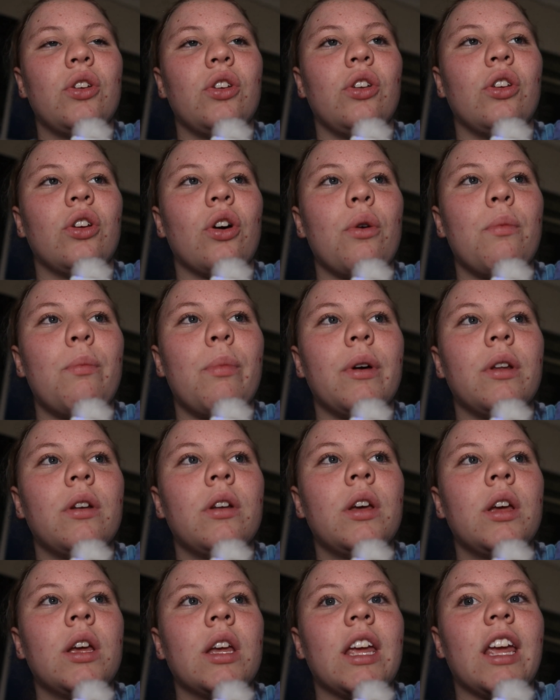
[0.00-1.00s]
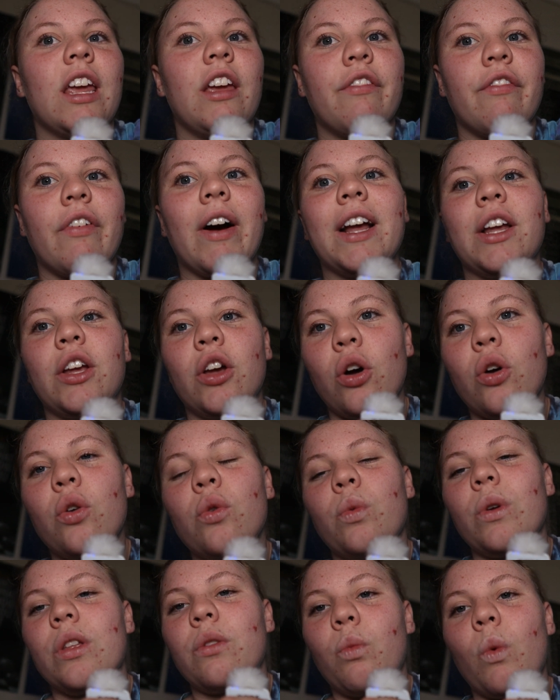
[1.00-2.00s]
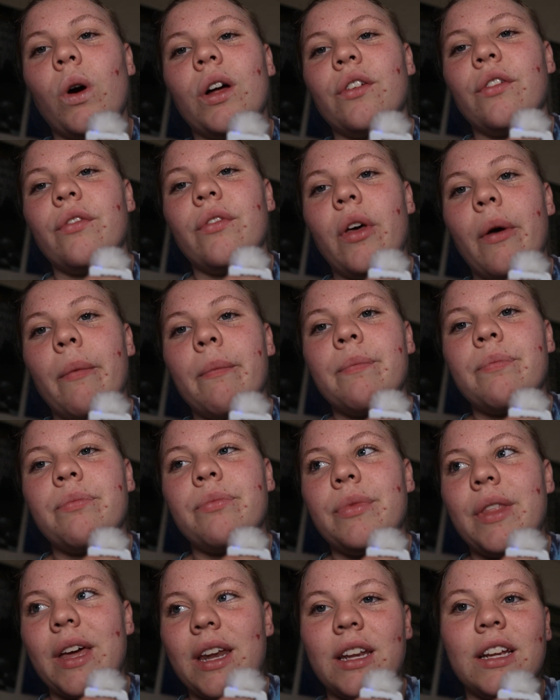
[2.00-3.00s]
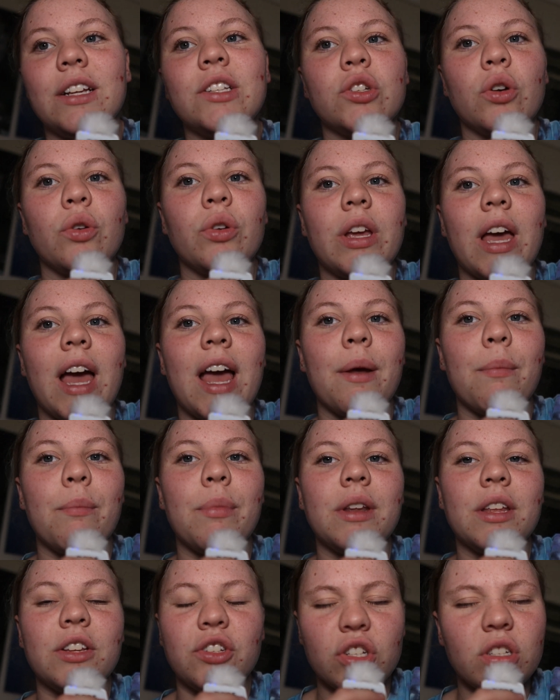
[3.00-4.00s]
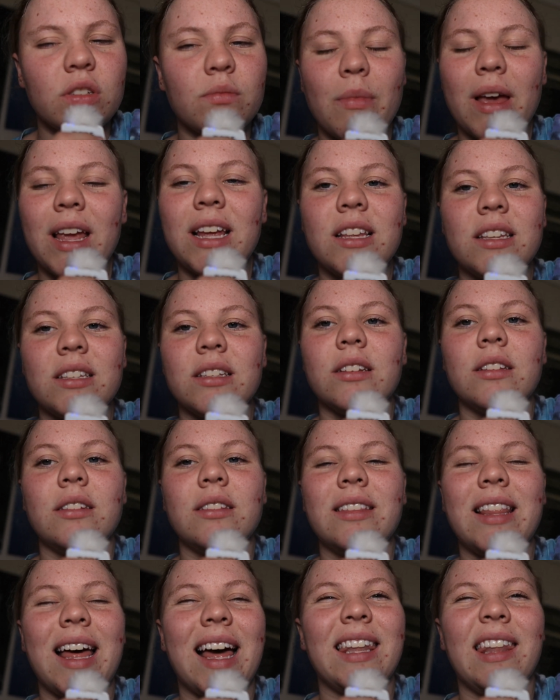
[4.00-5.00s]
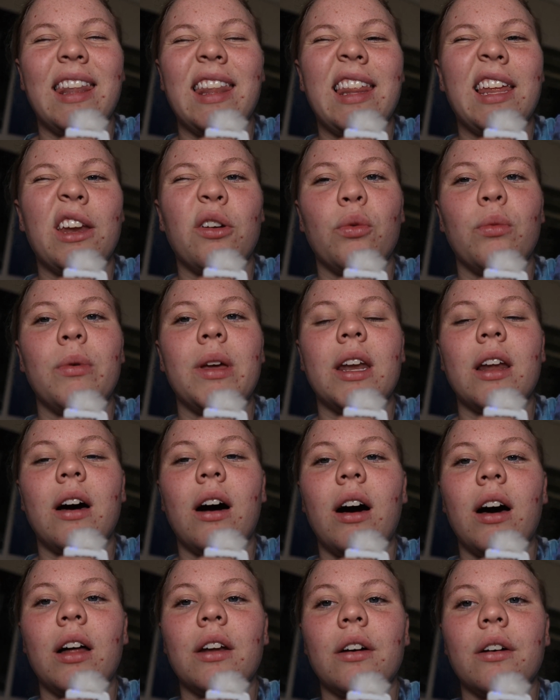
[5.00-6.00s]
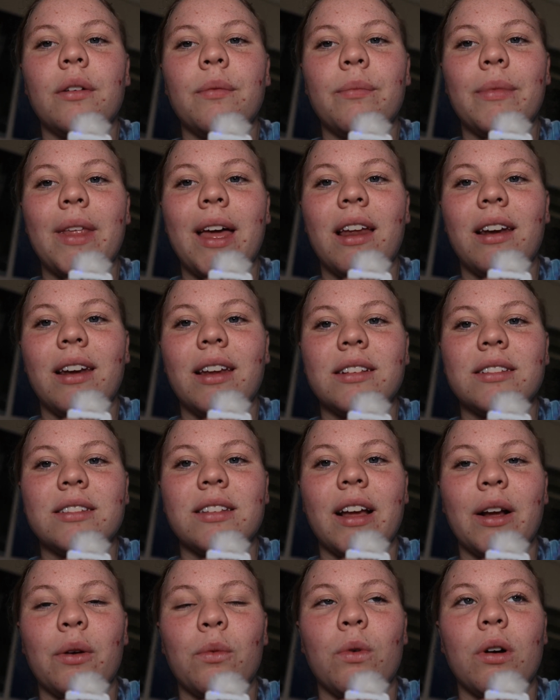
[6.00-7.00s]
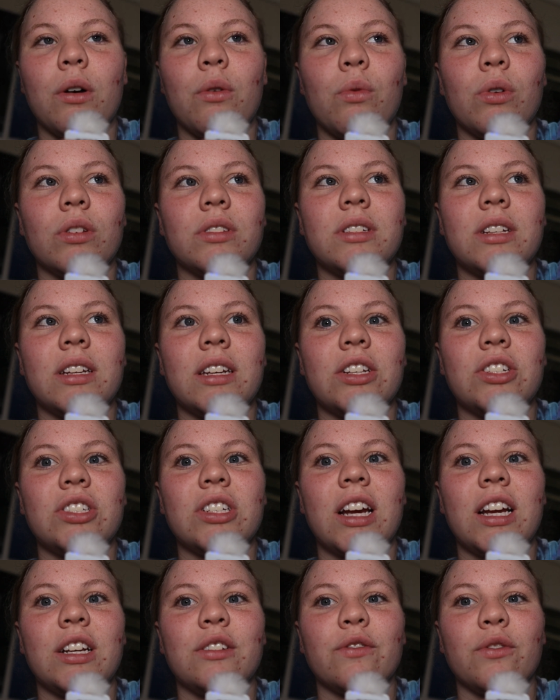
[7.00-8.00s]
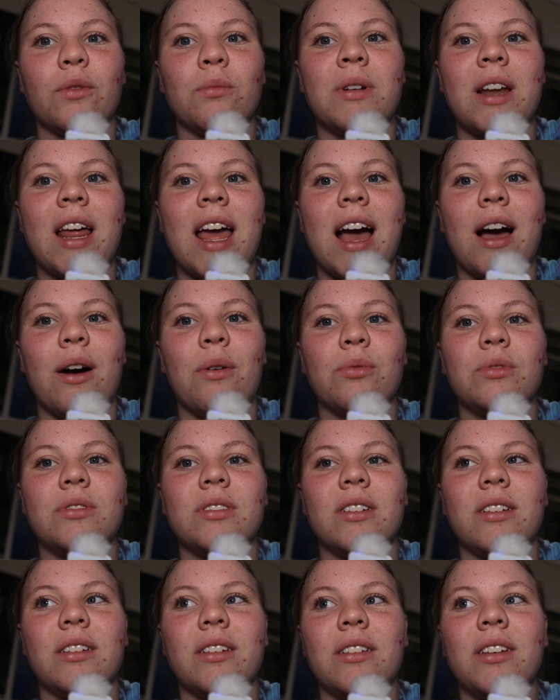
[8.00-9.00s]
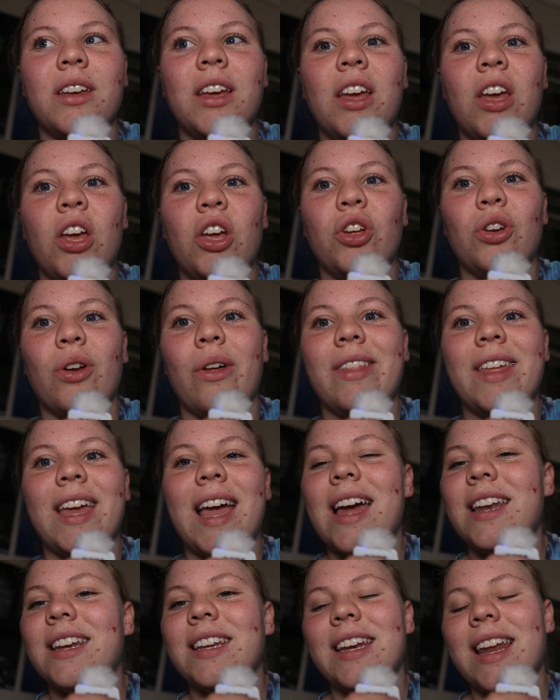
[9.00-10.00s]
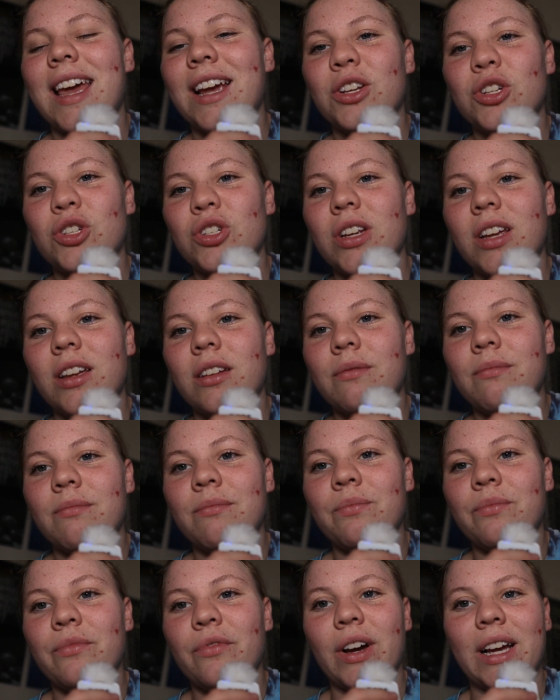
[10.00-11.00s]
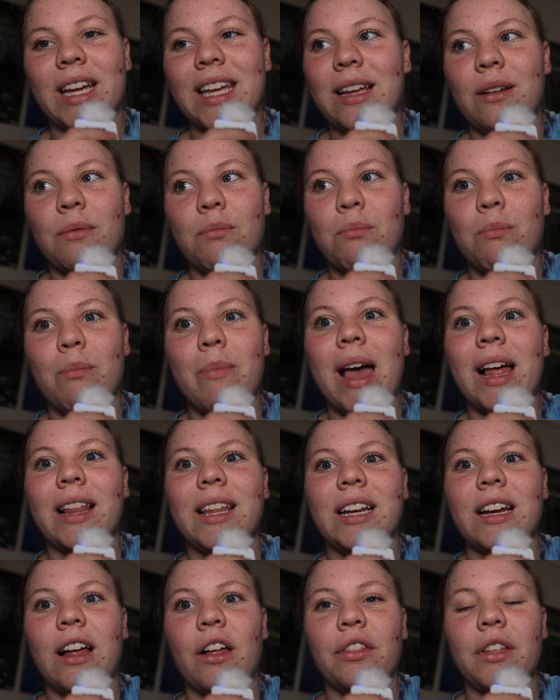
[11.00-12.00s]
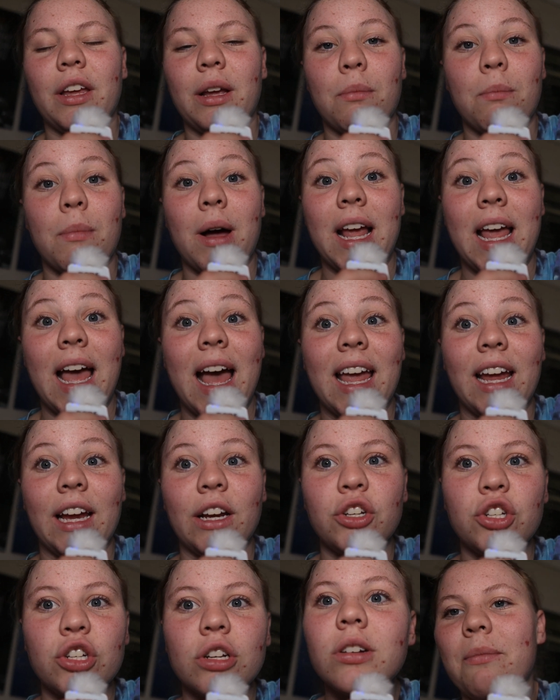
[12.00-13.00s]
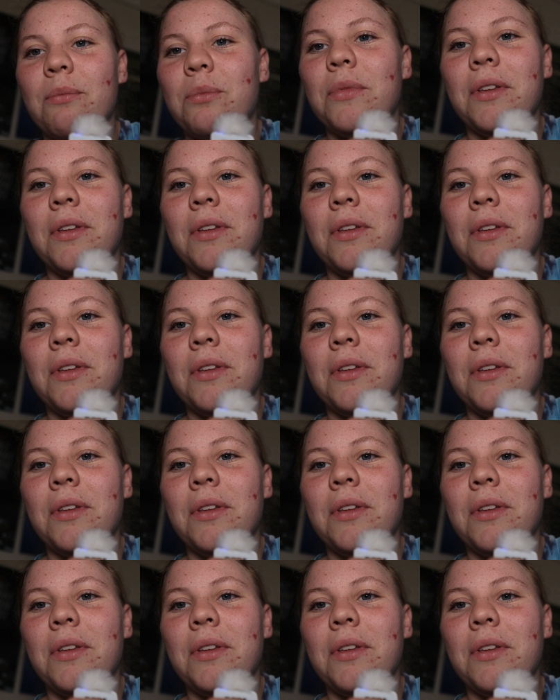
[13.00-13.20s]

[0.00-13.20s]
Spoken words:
But if I go with one of them, then it's okay. But it just makes it that little bit harder. And it's like, well, what's going to change from now to, the end of next year? Fucking barely nothing. My age.